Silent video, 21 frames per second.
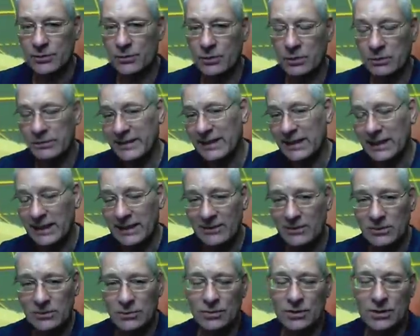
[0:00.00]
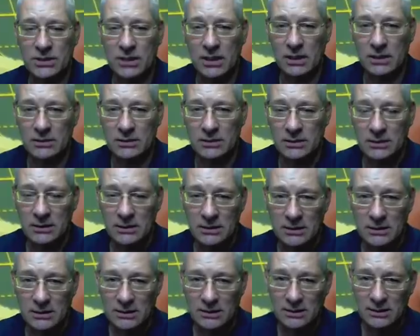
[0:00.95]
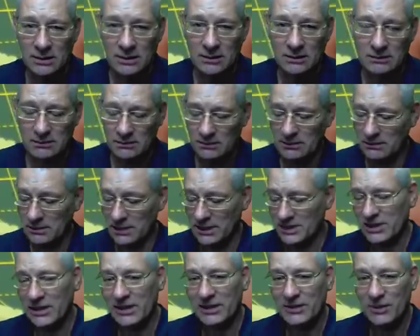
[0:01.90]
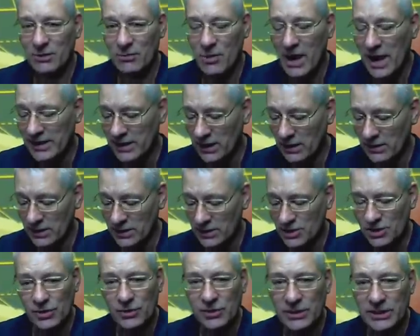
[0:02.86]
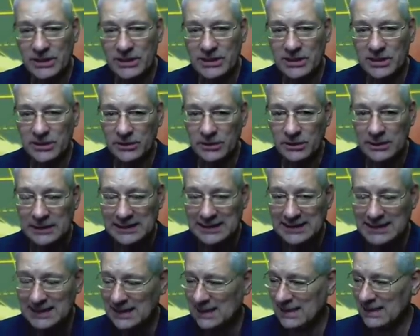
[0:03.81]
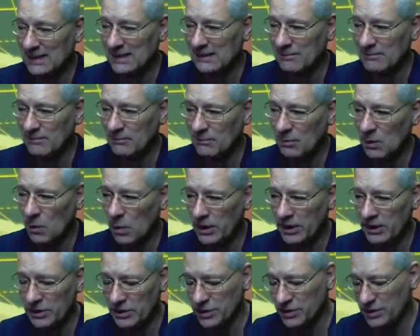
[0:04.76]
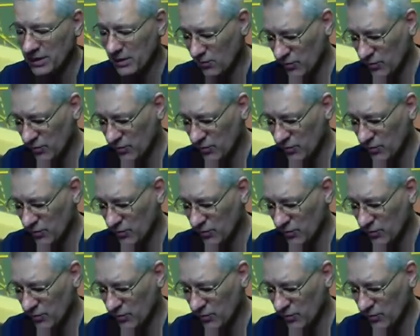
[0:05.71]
will immediately, of course, start uh, listening to the radio that it's tuned into. Um, but what I'm going to do is then